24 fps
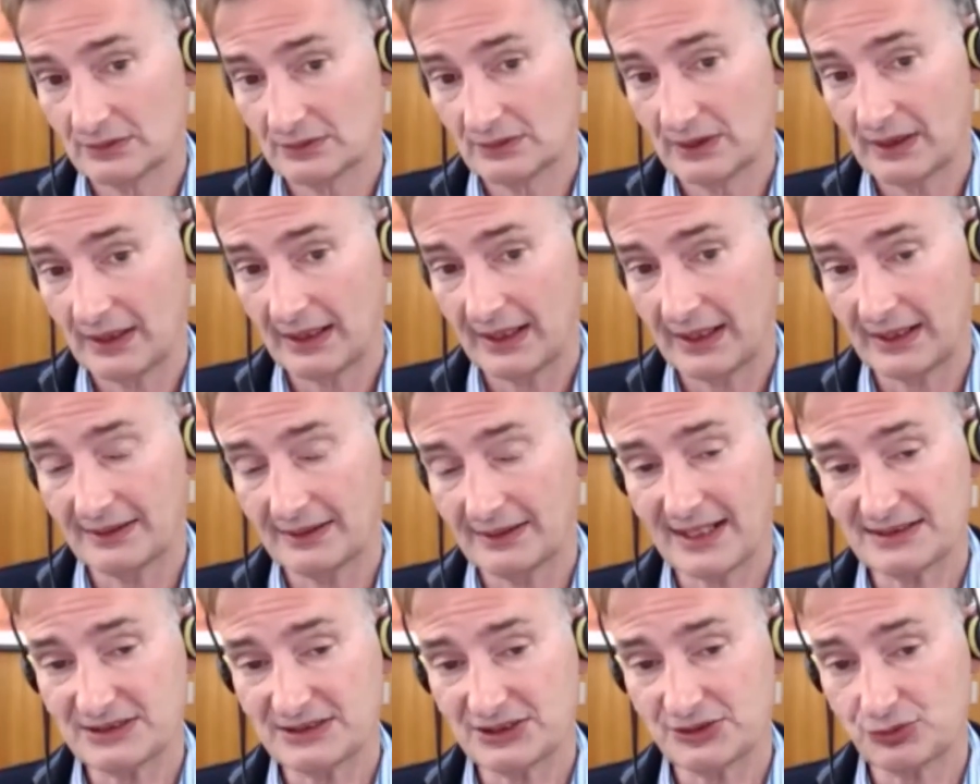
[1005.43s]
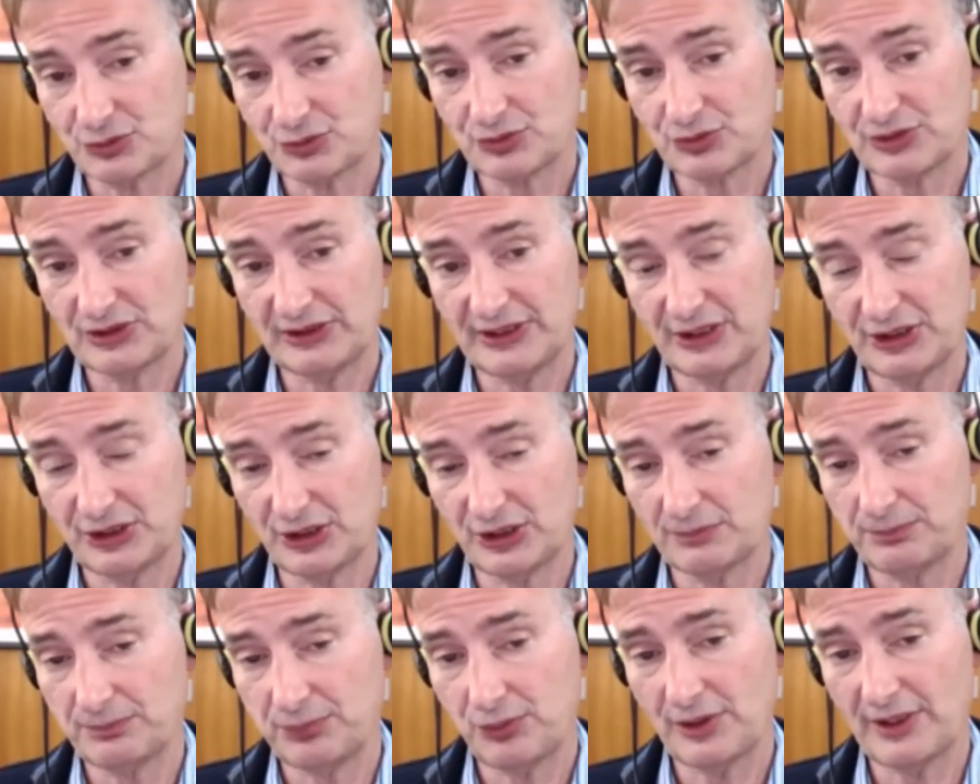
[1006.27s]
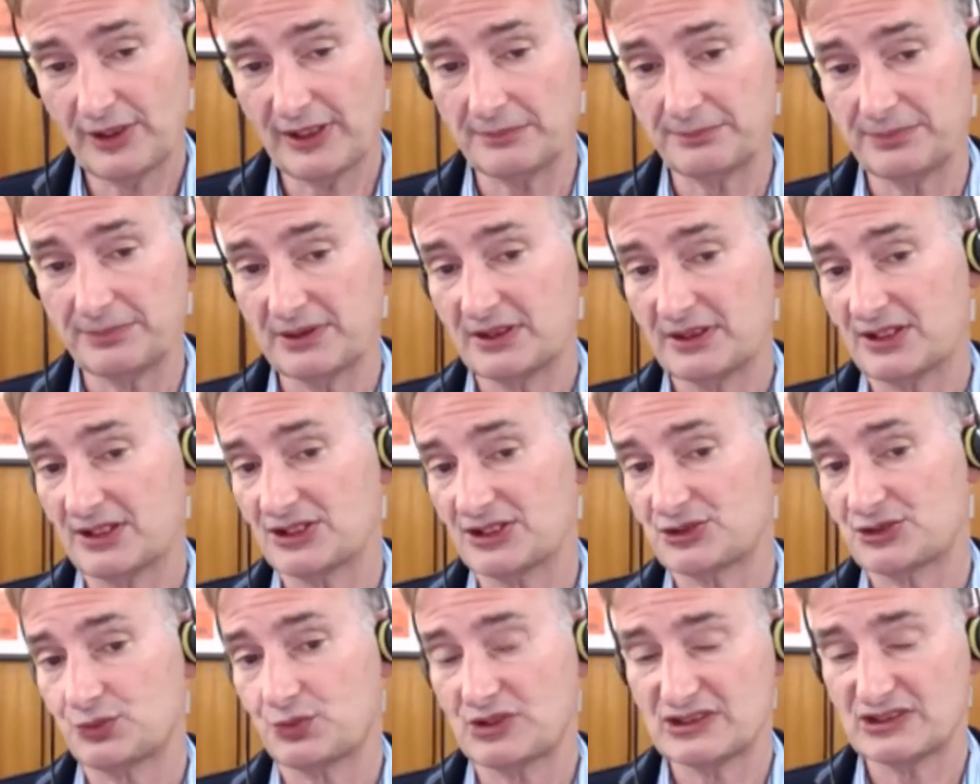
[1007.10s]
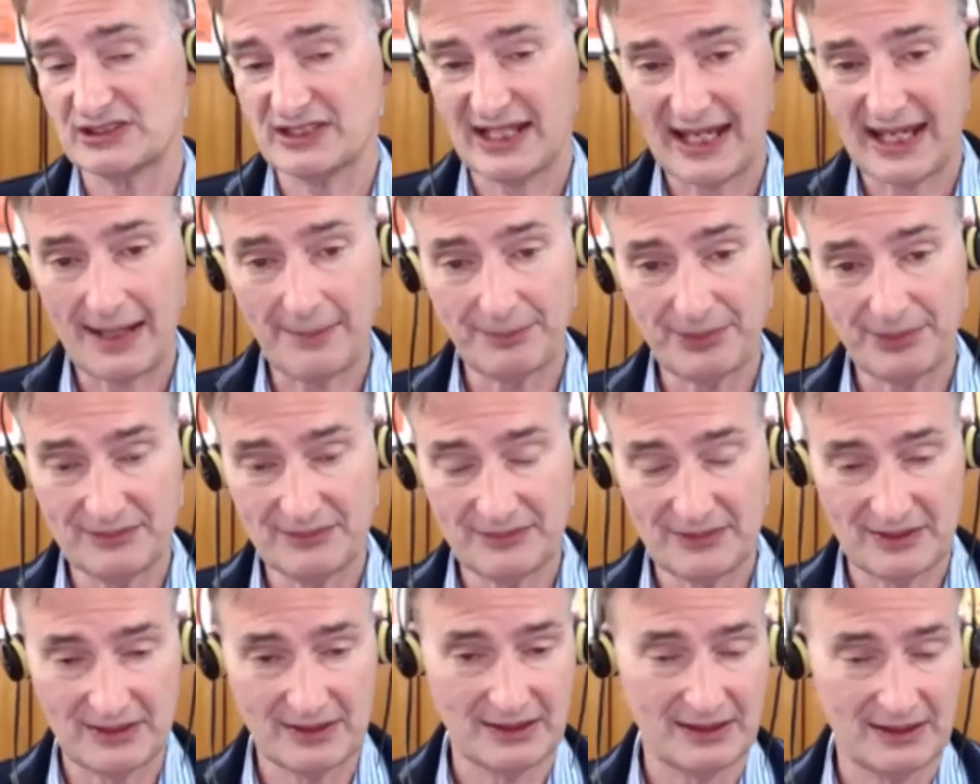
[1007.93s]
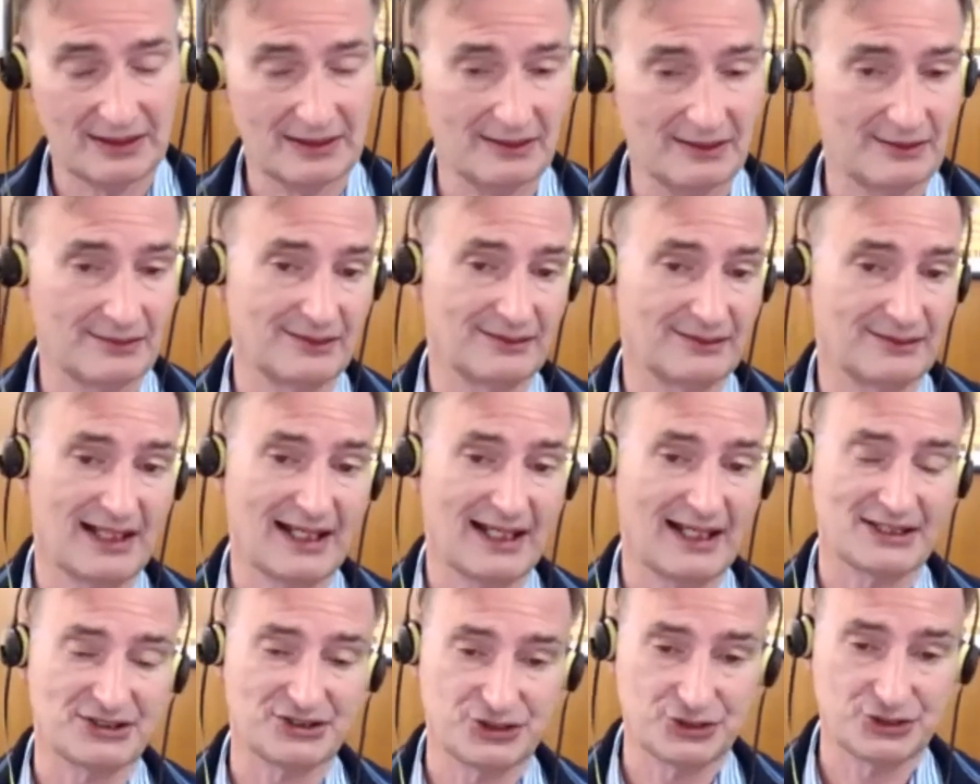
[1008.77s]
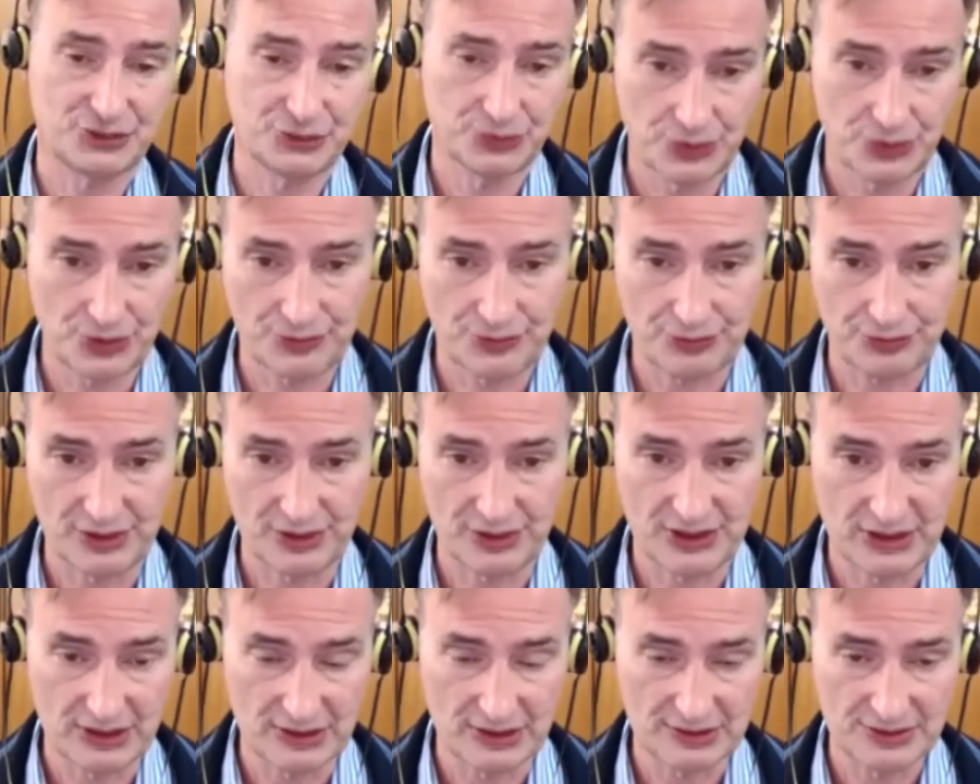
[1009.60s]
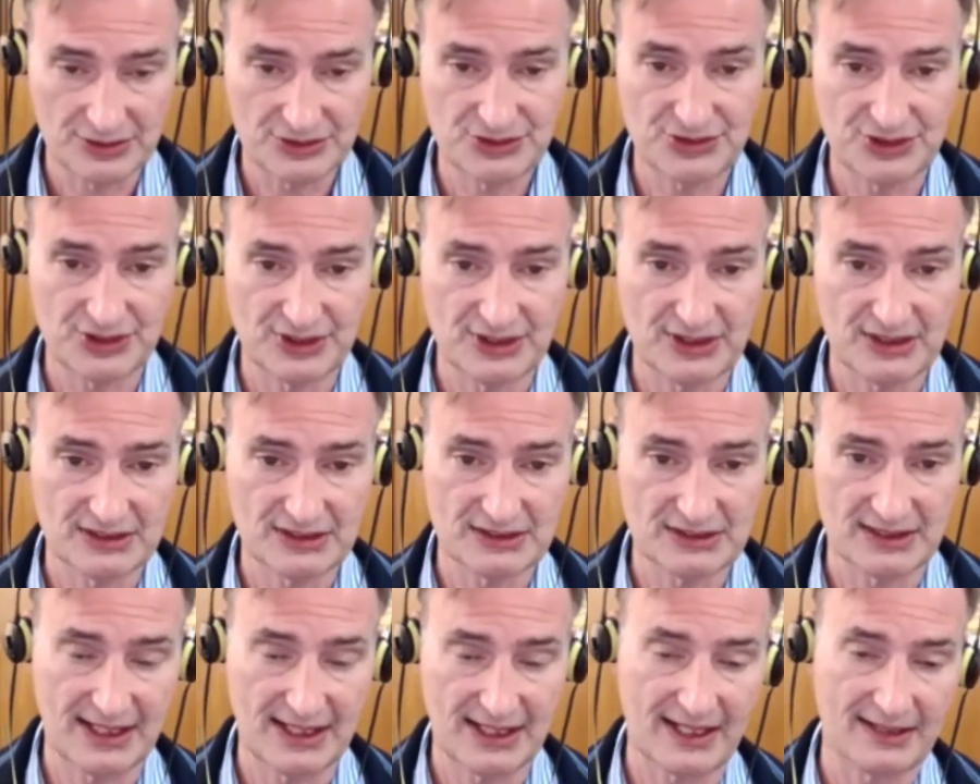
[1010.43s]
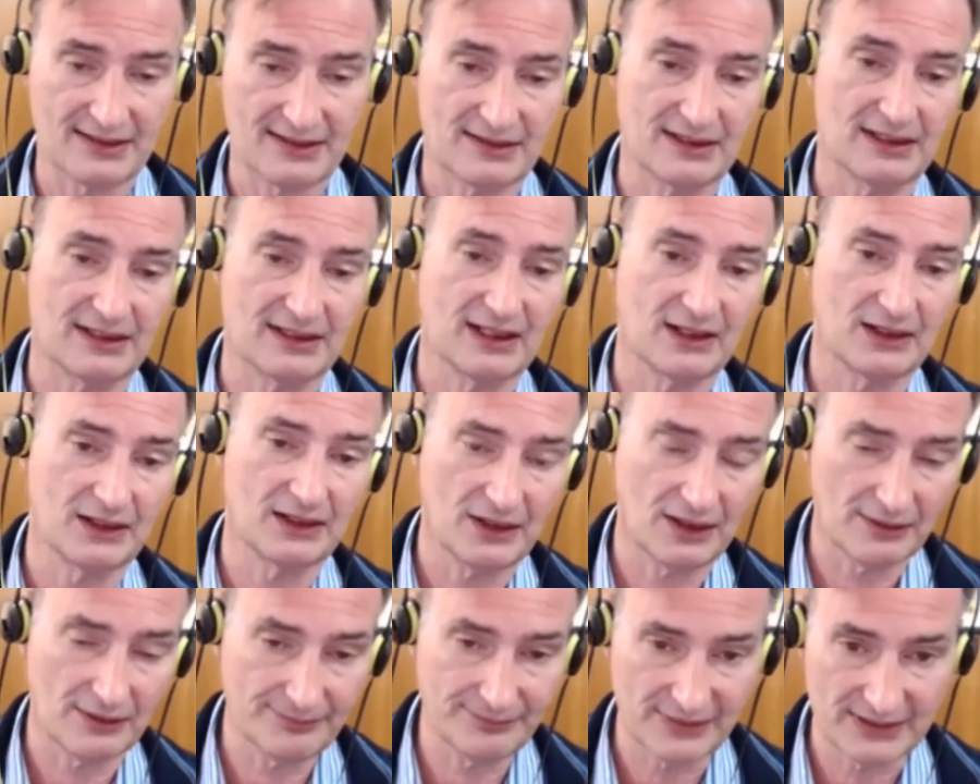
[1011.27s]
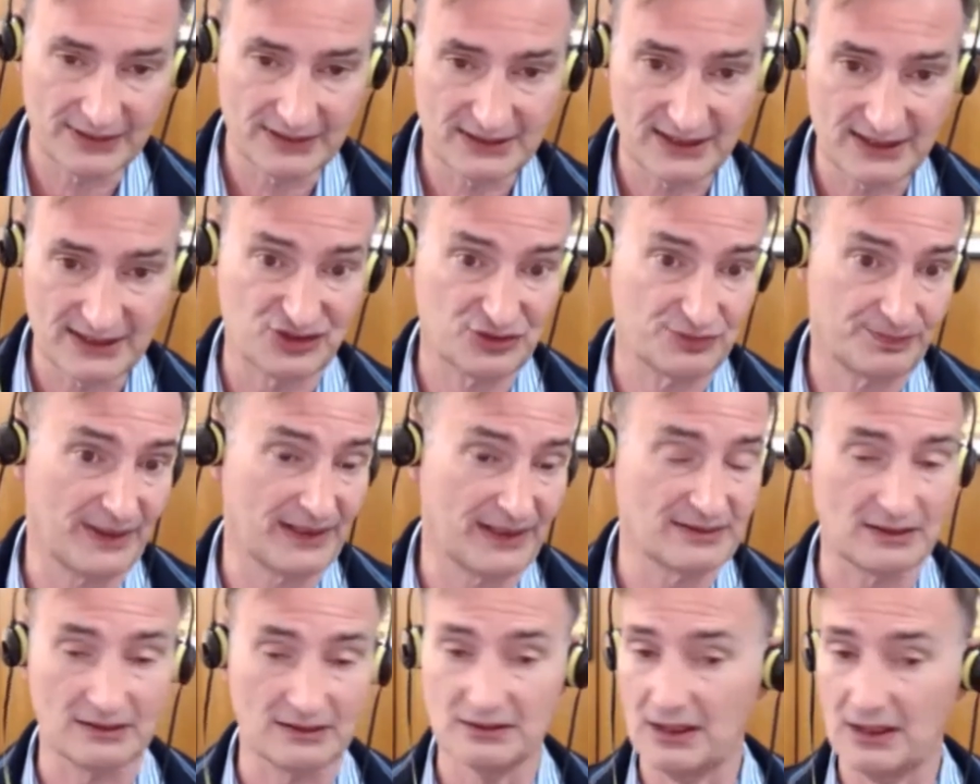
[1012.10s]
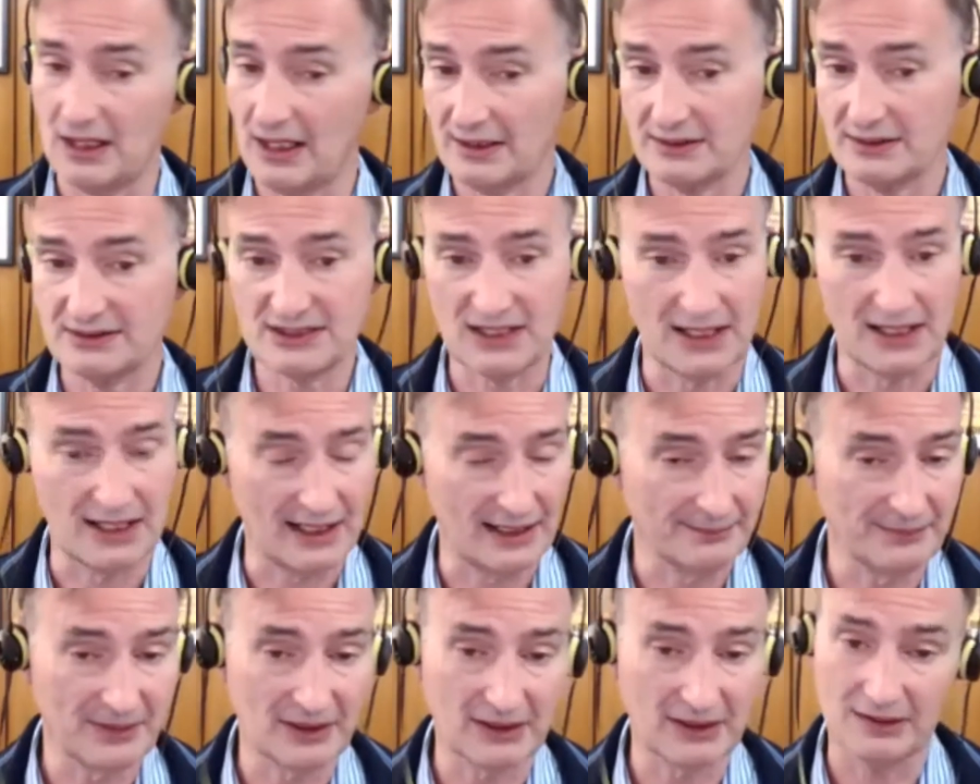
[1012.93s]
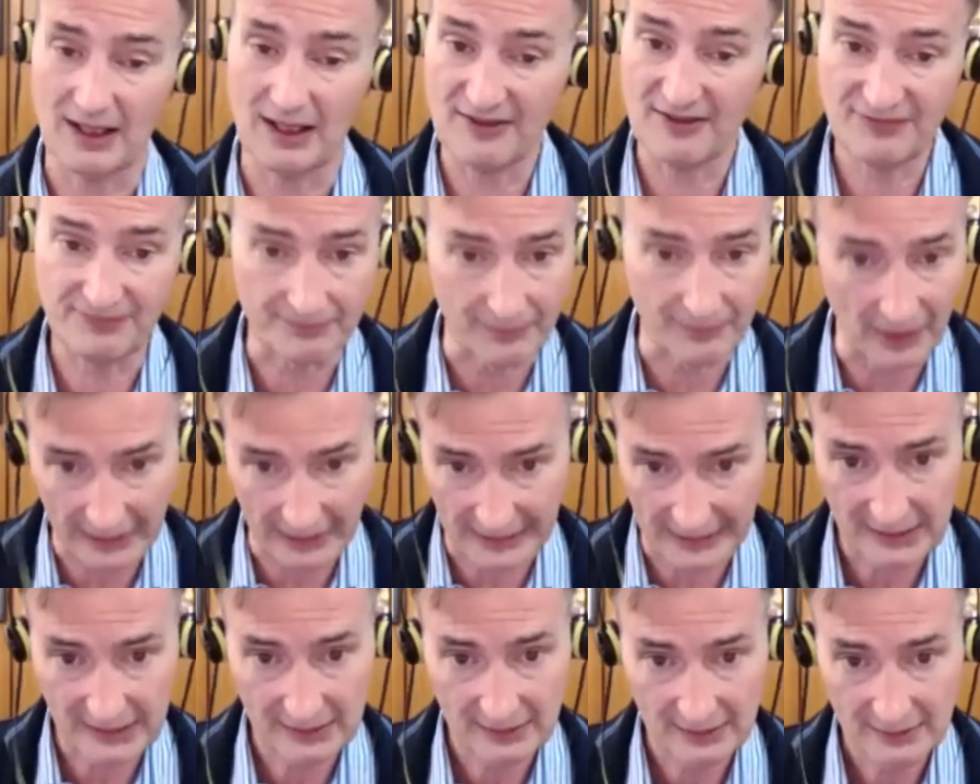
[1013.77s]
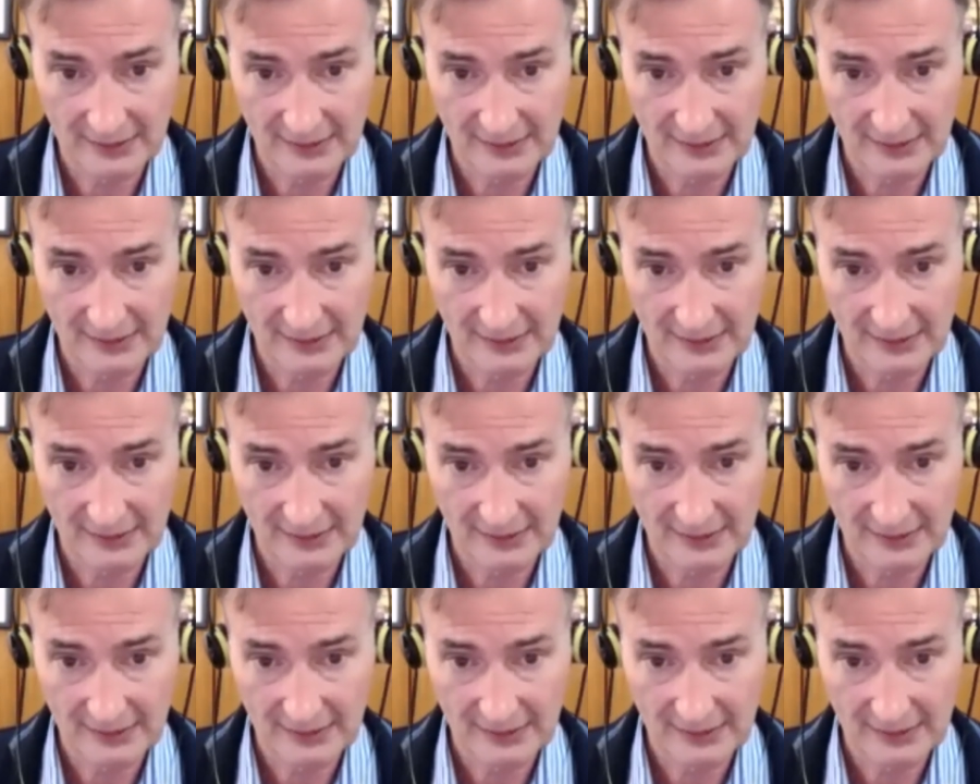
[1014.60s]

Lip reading: And that's a really good point, because what's happened in the last 2 or 3 years is that the incumbents have spent a lot of time and a lot of money